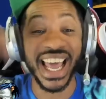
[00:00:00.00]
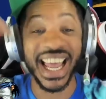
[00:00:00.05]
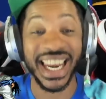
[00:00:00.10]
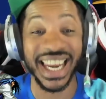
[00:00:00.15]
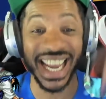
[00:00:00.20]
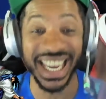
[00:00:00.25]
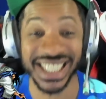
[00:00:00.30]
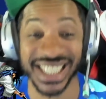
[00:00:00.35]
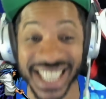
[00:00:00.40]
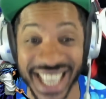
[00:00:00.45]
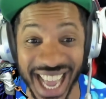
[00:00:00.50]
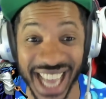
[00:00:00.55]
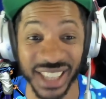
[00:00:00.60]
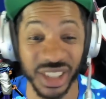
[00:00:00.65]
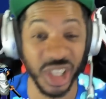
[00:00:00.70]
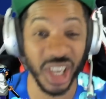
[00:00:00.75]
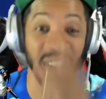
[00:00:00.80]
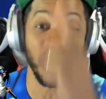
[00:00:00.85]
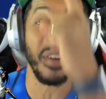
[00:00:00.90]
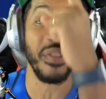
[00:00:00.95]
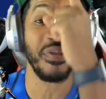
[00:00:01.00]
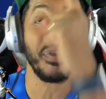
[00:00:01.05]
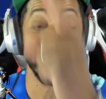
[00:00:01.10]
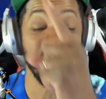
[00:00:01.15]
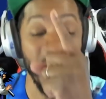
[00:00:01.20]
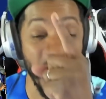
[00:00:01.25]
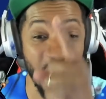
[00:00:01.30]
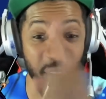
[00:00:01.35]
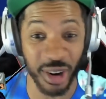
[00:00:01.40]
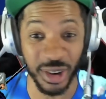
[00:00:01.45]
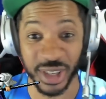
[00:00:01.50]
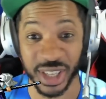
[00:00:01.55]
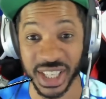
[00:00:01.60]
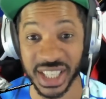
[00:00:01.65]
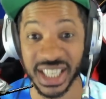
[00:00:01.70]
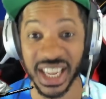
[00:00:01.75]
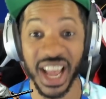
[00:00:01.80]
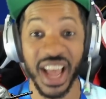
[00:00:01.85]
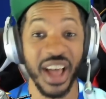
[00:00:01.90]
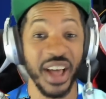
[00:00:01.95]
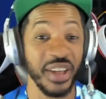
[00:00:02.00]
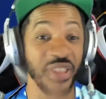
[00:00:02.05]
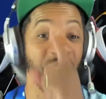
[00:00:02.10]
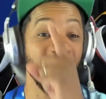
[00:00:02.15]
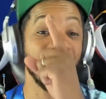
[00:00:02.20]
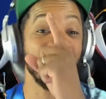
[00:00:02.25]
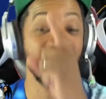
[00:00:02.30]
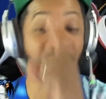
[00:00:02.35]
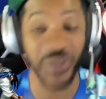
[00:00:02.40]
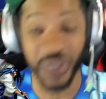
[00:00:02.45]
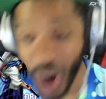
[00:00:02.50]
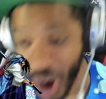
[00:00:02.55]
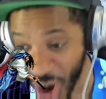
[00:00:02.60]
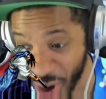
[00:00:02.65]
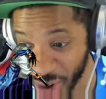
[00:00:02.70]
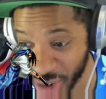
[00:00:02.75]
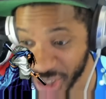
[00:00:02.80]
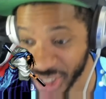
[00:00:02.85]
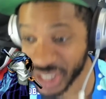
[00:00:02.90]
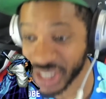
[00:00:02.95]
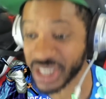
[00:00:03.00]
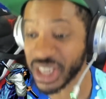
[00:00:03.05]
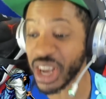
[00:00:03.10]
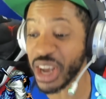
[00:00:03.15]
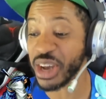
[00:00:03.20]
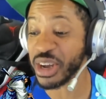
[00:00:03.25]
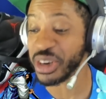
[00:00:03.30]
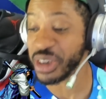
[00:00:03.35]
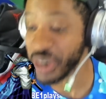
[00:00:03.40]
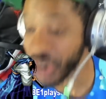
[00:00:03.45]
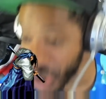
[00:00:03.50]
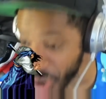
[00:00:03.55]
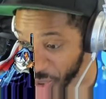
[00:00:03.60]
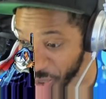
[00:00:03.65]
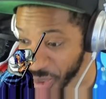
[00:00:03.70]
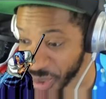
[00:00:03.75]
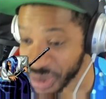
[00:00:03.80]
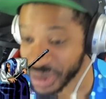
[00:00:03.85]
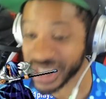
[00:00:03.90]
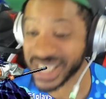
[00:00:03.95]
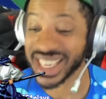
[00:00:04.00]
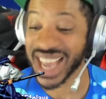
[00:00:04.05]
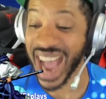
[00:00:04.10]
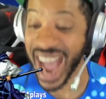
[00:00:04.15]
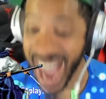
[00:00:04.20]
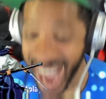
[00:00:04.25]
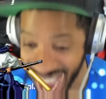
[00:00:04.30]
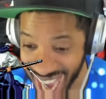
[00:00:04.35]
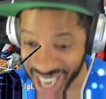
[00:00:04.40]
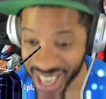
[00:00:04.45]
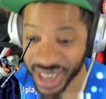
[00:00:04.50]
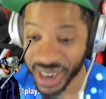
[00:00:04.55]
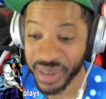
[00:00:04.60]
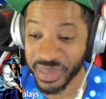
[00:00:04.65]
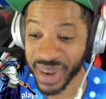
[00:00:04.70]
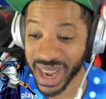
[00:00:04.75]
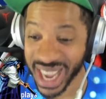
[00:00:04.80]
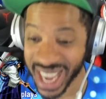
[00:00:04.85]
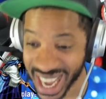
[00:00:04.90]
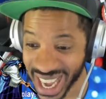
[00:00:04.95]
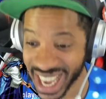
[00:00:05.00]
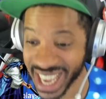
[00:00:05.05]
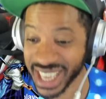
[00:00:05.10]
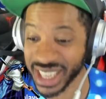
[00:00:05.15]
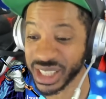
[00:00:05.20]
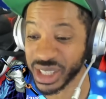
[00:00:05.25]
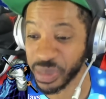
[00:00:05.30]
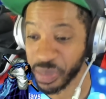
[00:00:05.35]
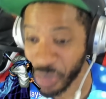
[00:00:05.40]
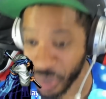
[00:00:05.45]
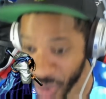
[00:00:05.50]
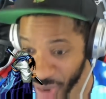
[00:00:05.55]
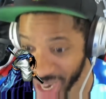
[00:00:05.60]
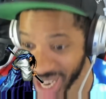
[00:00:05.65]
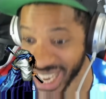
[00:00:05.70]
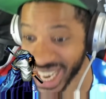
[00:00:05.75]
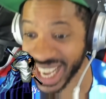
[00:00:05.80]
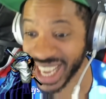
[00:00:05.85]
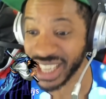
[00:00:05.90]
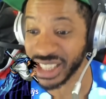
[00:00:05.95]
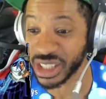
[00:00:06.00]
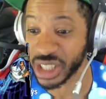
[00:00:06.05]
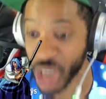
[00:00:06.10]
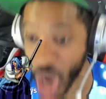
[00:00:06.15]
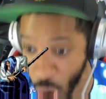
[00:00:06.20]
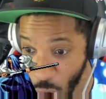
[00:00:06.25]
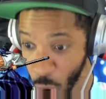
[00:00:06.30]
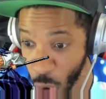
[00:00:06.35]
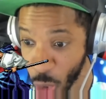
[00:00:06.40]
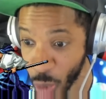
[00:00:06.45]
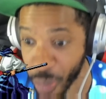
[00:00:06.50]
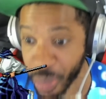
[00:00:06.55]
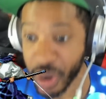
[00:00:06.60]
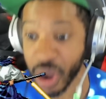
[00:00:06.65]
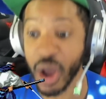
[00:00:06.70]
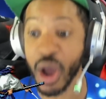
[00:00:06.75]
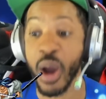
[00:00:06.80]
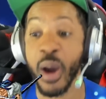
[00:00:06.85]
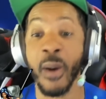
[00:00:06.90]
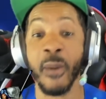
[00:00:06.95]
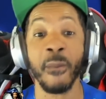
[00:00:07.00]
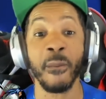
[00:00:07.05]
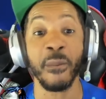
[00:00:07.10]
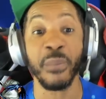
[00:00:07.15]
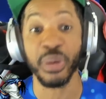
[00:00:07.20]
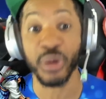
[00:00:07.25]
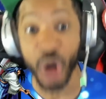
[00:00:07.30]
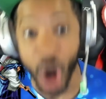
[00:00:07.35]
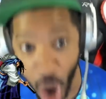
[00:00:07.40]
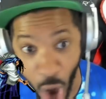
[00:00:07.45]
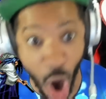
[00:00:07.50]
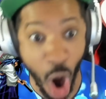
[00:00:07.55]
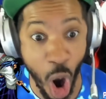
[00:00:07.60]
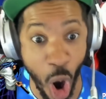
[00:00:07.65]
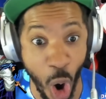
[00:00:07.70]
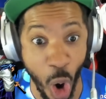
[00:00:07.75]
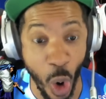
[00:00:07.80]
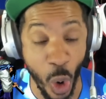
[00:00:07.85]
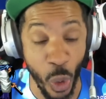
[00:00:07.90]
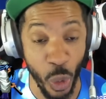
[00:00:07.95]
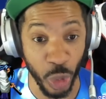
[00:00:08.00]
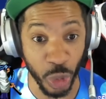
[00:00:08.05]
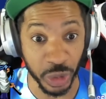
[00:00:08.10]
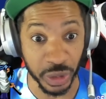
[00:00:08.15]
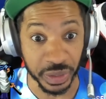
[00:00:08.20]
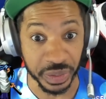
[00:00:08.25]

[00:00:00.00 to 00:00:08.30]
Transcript: Let's get to the first, the first news item is pretty dope, bro.